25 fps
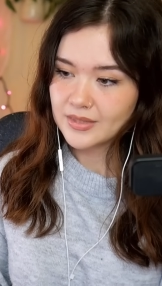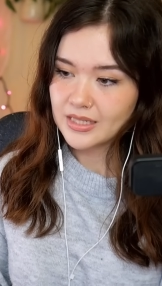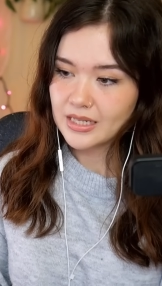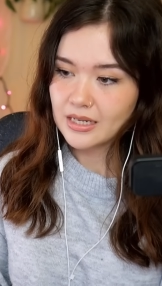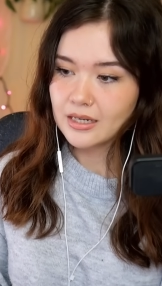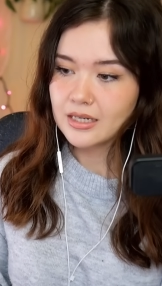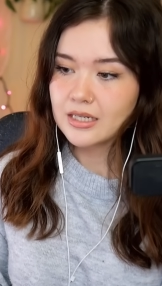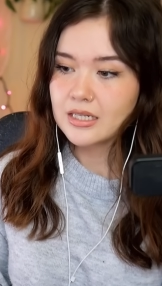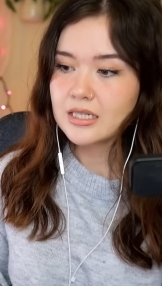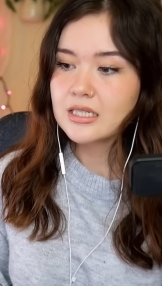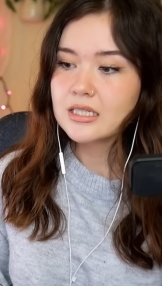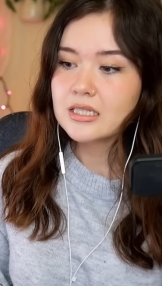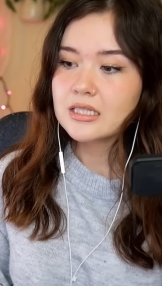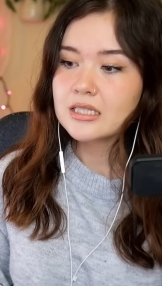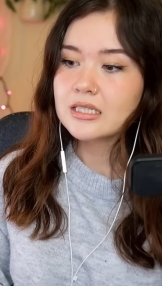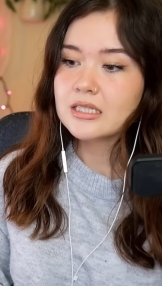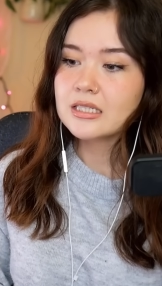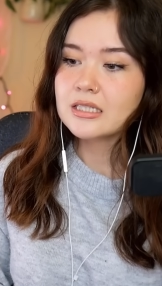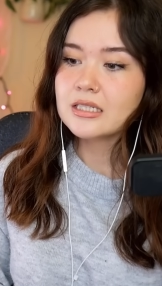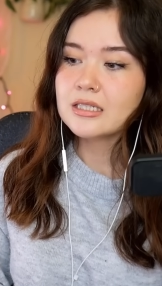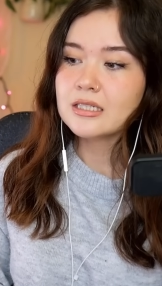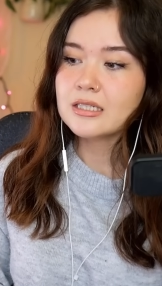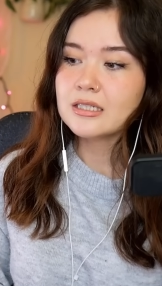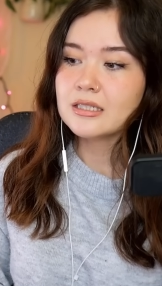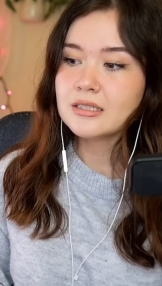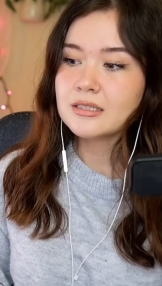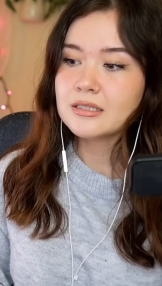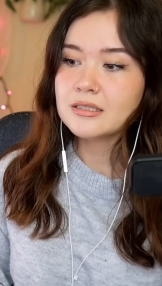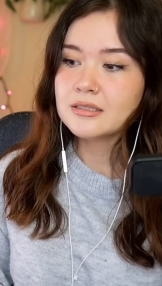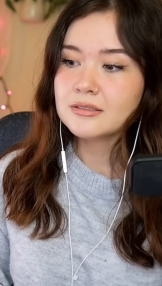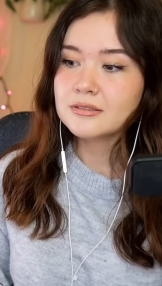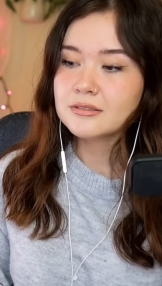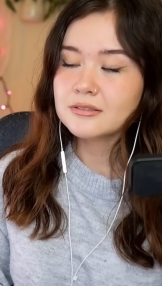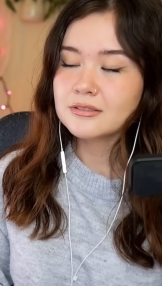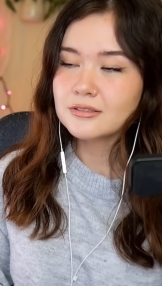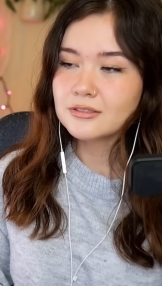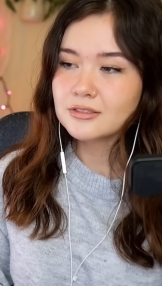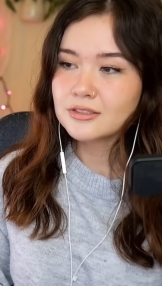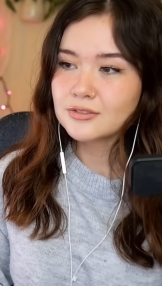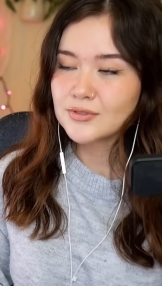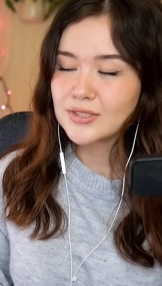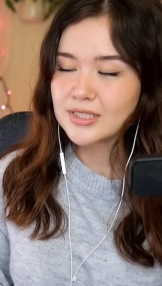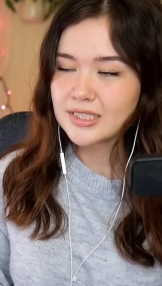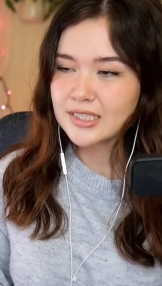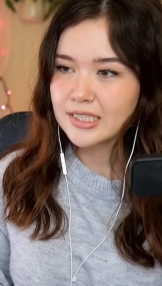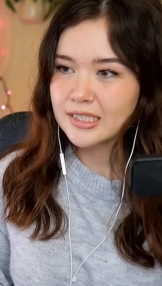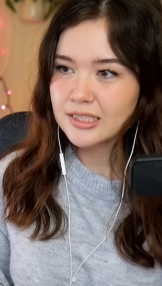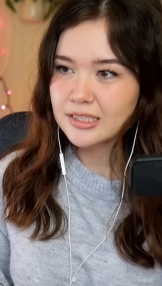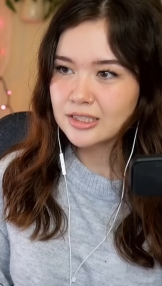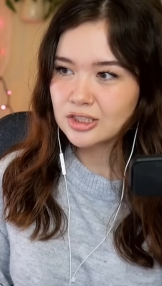Ah,
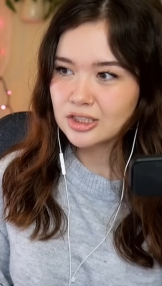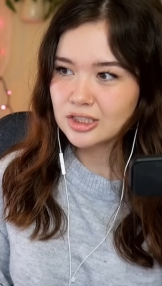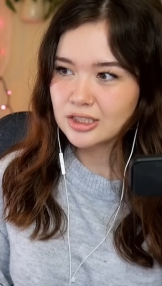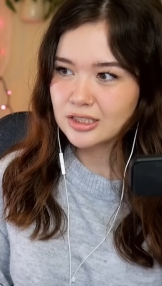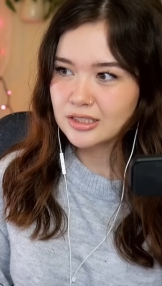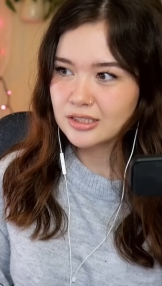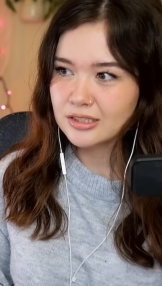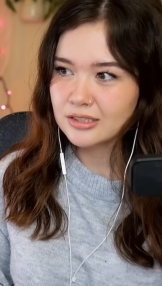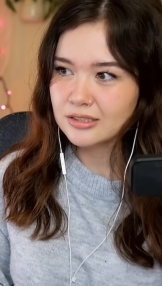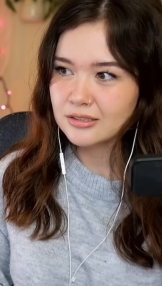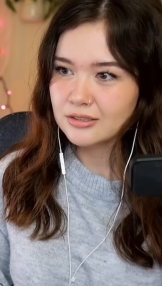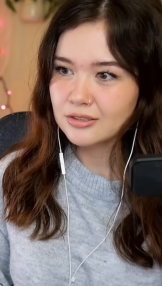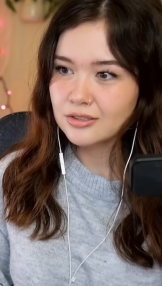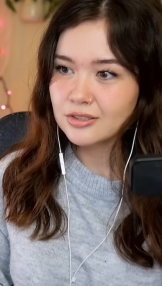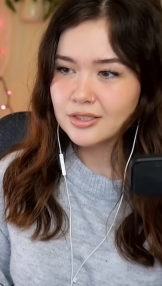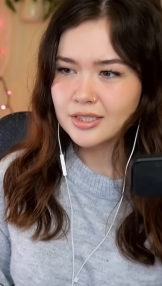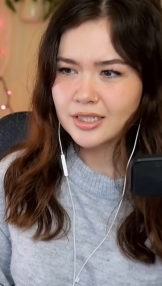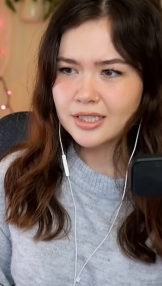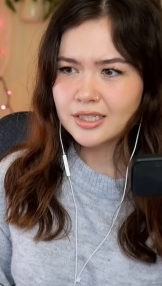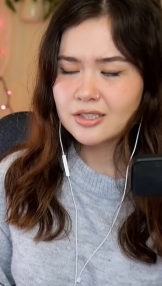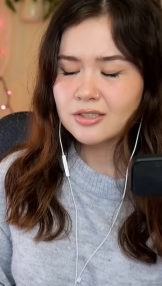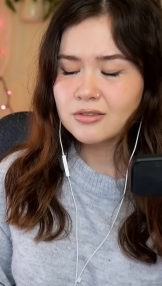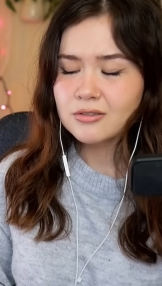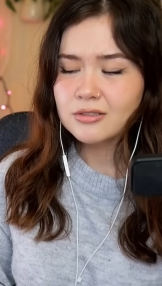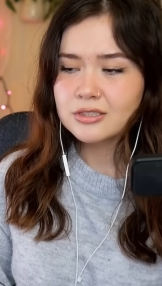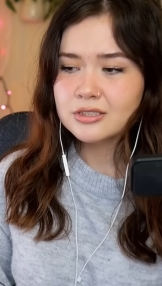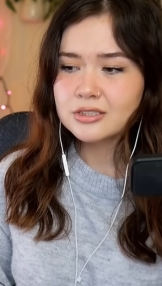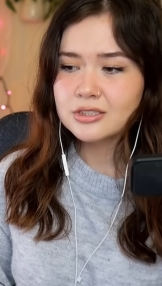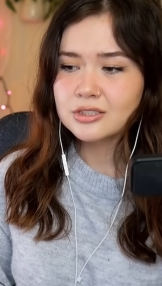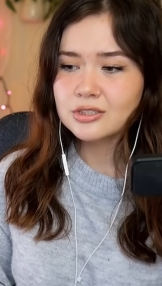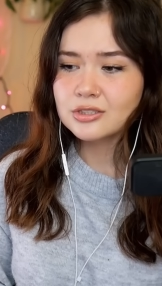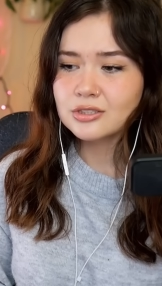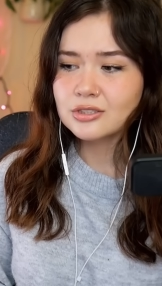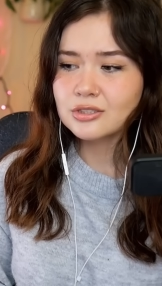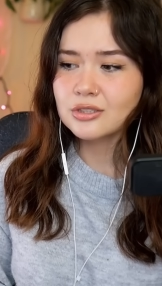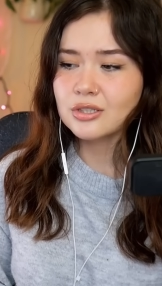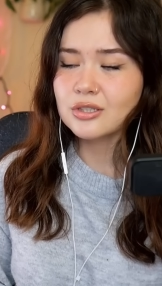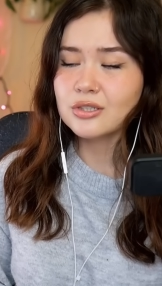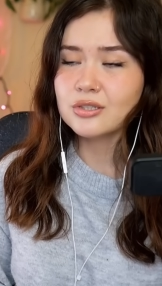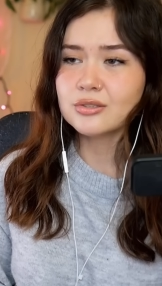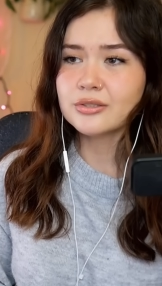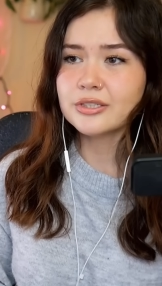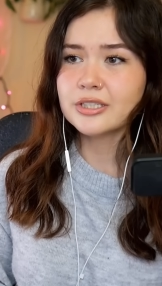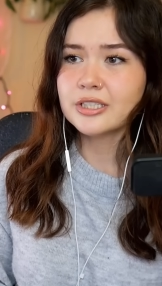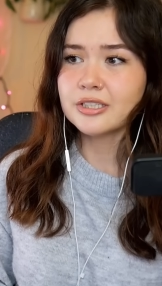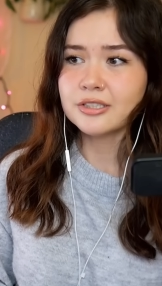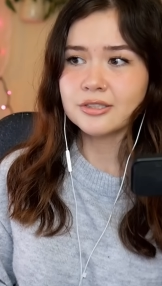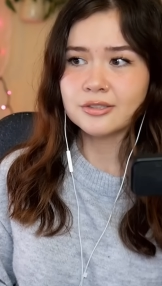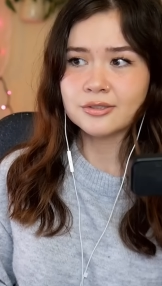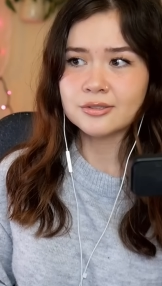vacation. Her hair looks so
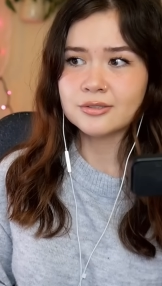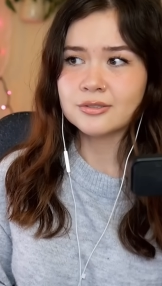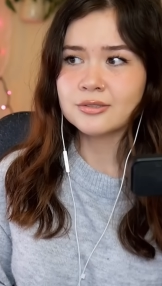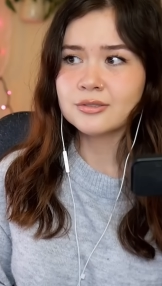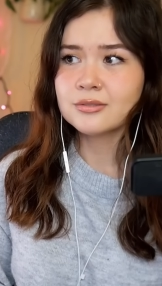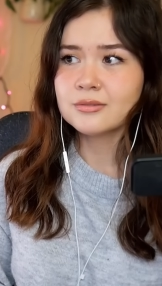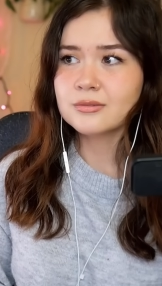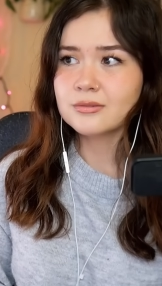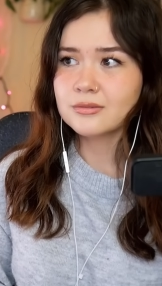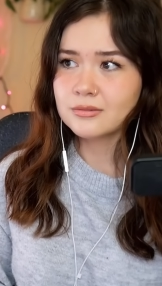cute.